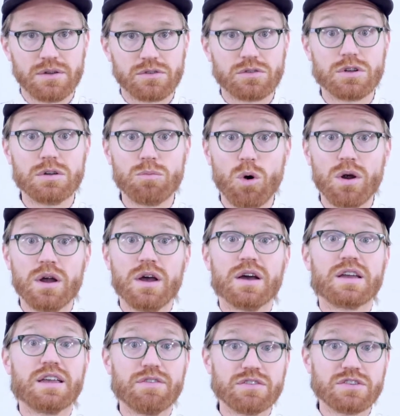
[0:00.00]
To learn more,
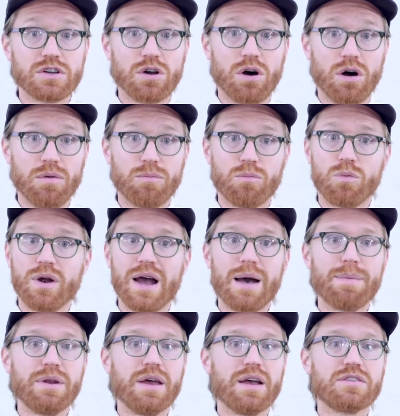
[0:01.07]
give us a call. We're
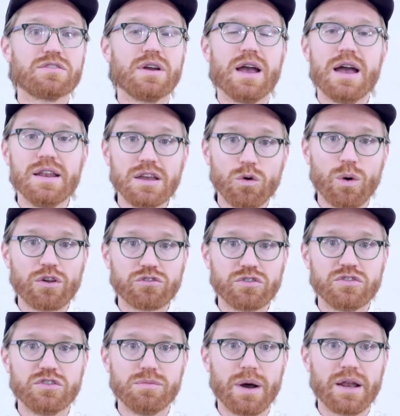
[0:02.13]
happy to answer any
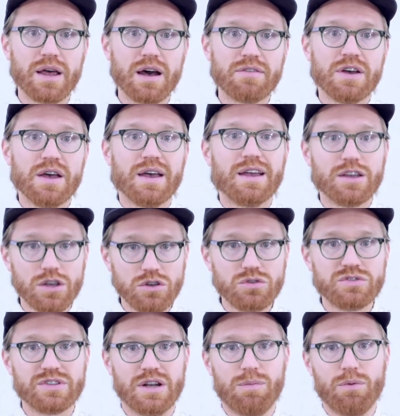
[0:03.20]
questions you might have and get you
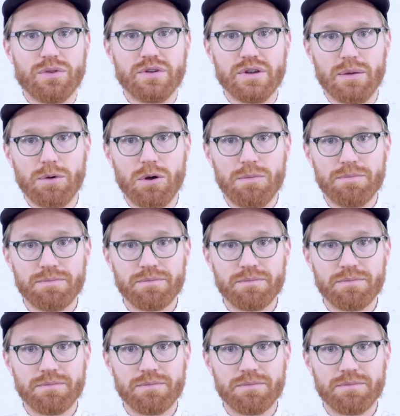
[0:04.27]
set up with a demo.